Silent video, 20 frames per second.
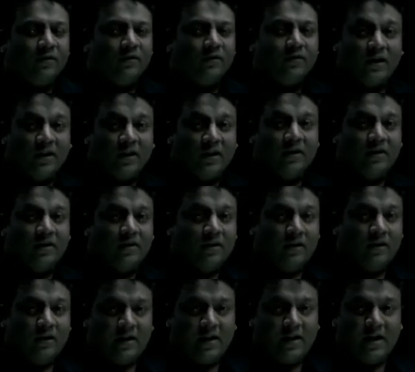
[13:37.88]
the
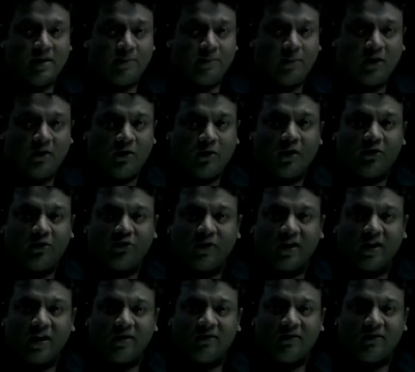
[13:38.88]
labor cost
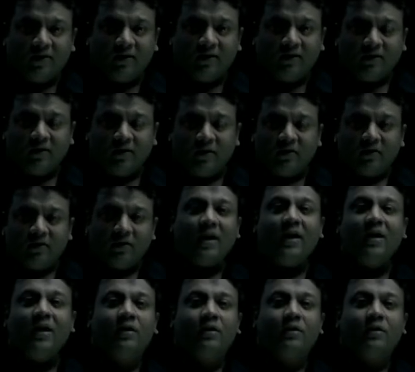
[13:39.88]
variances,
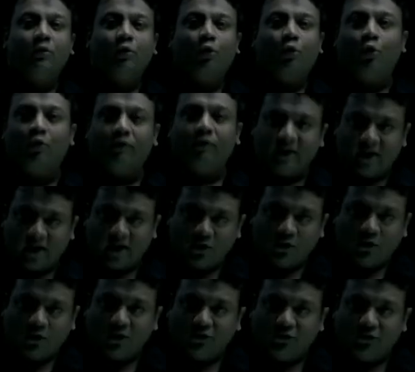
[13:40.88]
the overhead
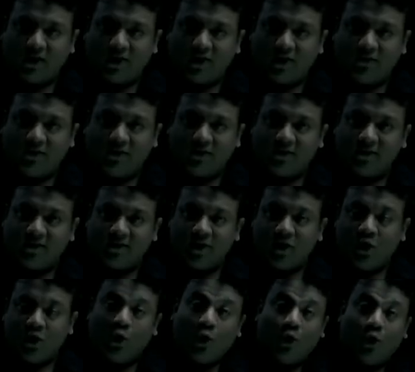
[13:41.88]
cost variances.
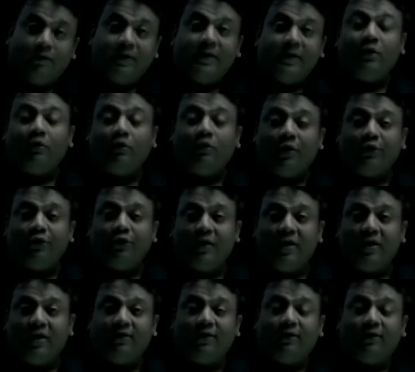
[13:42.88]
Overhead cost
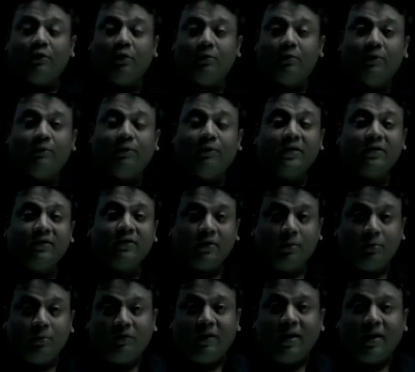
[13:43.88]
variances will be further
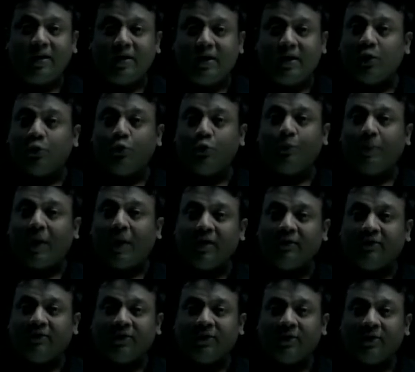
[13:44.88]
subdivided into two
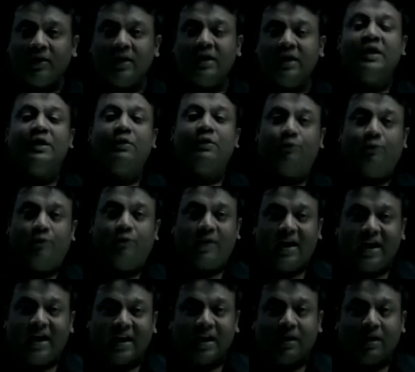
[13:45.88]
parts:
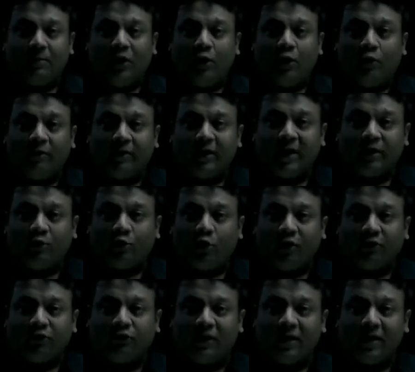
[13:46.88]
variable overhead
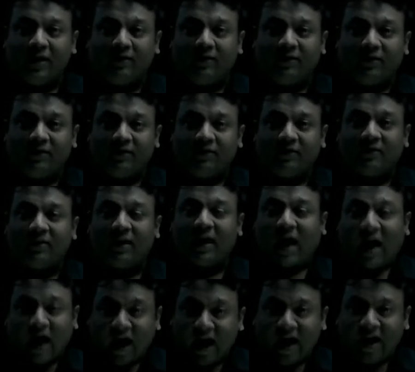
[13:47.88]
cost variances
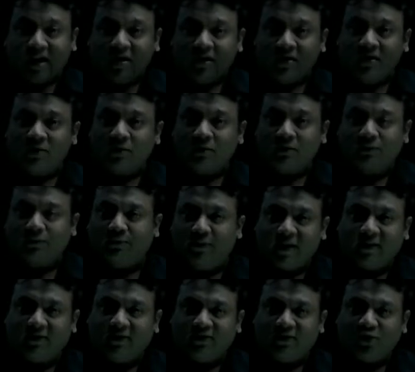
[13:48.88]
and
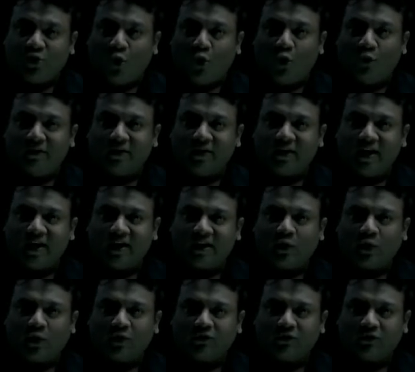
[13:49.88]
fixed overhead
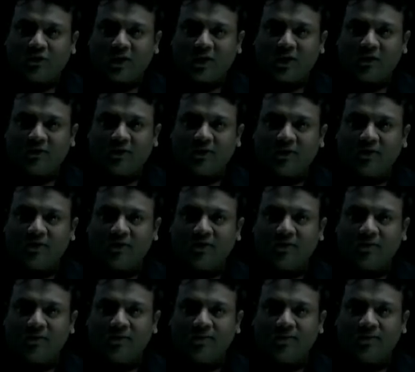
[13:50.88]
cost variances.